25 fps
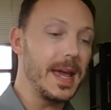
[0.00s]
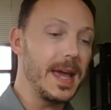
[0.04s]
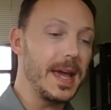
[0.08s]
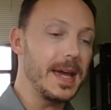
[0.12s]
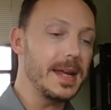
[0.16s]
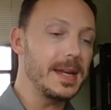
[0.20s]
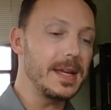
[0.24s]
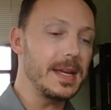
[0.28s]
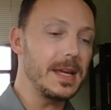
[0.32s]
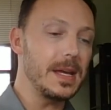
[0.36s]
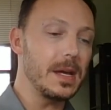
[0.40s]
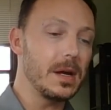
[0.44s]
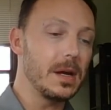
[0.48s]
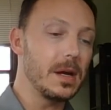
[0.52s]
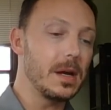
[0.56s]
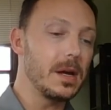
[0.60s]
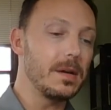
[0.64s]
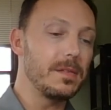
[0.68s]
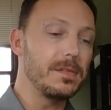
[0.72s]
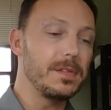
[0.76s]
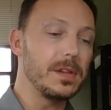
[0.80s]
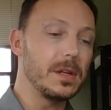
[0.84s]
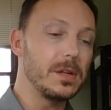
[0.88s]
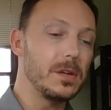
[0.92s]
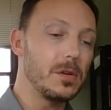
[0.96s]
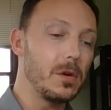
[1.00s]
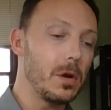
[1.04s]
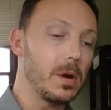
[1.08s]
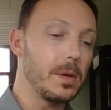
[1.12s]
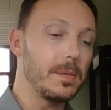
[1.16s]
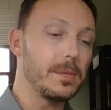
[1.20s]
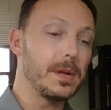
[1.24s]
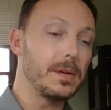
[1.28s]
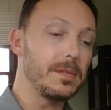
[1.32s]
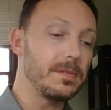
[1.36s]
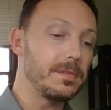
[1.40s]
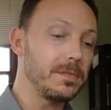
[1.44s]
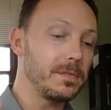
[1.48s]
any of the
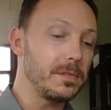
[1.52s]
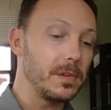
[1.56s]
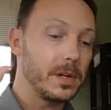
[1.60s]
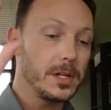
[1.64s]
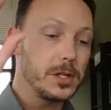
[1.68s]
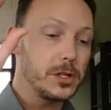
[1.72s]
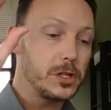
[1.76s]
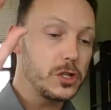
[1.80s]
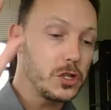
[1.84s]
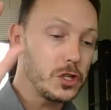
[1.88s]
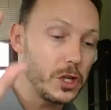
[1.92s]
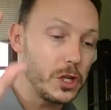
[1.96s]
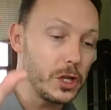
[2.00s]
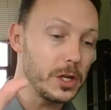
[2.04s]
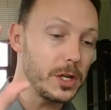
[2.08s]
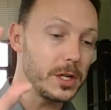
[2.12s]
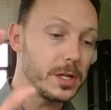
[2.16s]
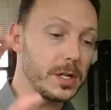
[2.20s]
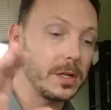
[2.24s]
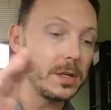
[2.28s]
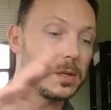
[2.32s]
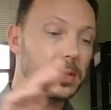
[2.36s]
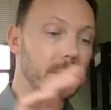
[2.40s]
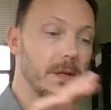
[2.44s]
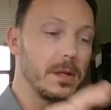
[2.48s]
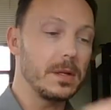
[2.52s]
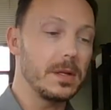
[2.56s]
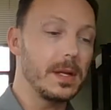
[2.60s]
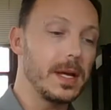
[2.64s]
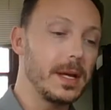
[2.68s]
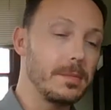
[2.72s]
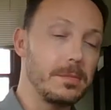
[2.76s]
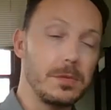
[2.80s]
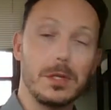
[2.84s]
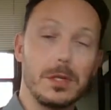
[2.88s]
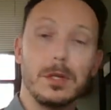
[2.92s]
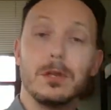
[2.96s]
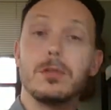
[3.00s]
normative read should claims.